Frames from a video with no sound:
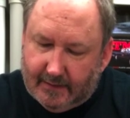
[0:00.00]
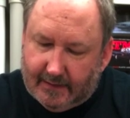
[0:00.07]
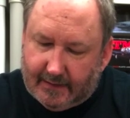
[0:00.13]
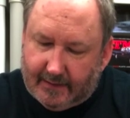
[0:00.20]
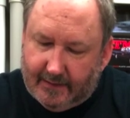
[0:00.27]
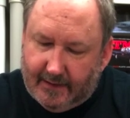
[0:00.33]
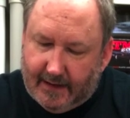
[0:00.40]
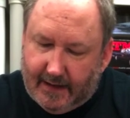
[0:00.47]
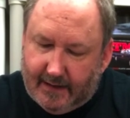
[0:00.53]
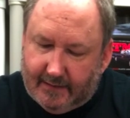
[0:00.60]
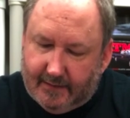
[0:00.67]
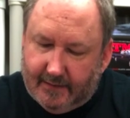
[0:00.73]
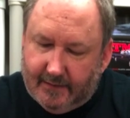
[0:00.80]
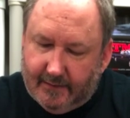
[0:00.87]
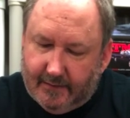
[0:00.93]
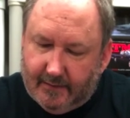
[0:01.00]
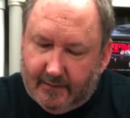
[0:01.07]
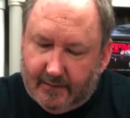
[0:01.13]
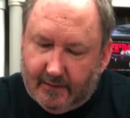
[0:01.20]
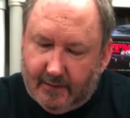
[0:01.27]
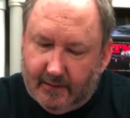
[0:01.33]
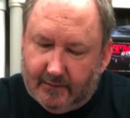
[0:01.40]
like that.
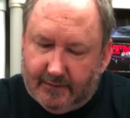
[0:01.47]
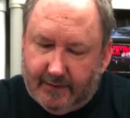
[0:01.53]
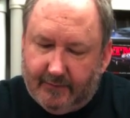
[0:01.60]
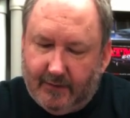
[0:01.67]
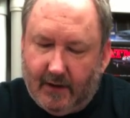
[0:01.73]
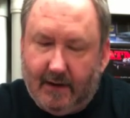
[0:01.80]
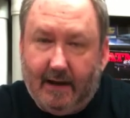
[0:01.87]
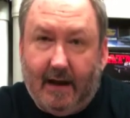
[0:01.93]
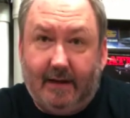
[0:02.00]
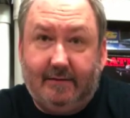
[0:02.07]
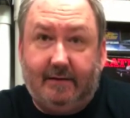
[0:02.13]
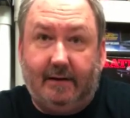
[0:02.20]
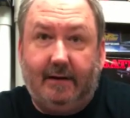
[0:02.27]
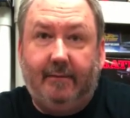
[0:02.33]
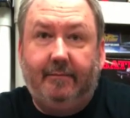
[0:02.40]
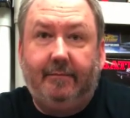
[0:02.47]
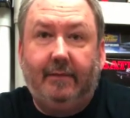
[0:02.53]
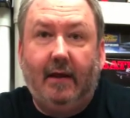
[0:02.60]
Goes in very nicely.